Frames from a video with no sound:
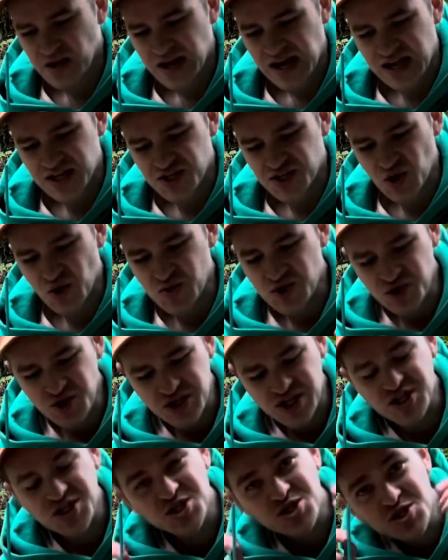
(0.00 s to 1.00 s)
And so you
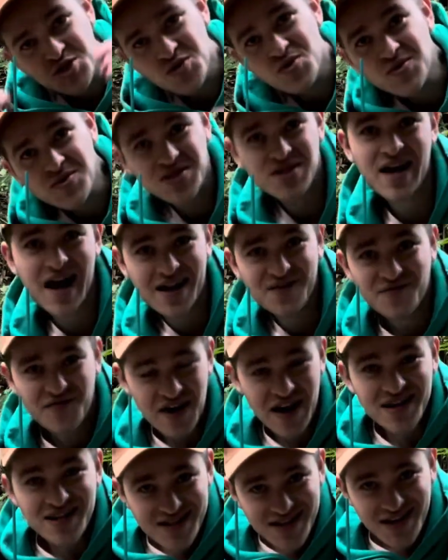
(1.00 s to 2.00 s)
can use that
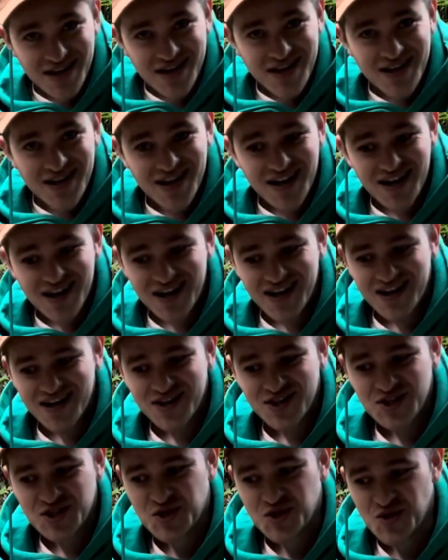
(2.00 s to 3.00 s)
vector
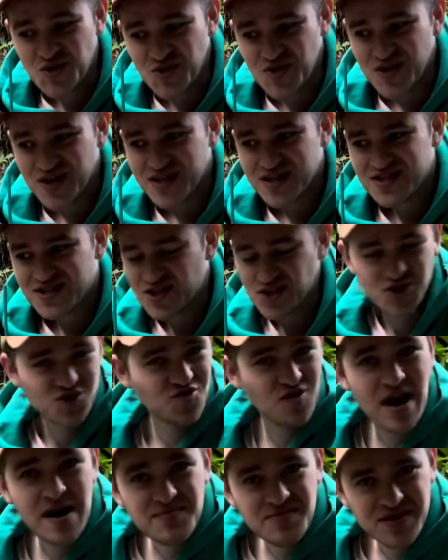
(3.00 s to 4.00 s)
to
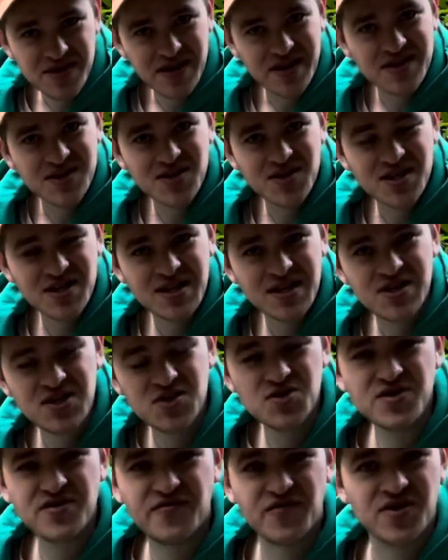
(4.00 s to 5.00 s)
describe things in the
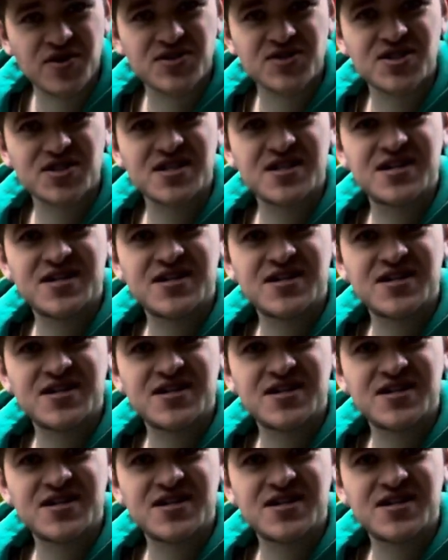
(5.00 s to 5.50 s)
universe,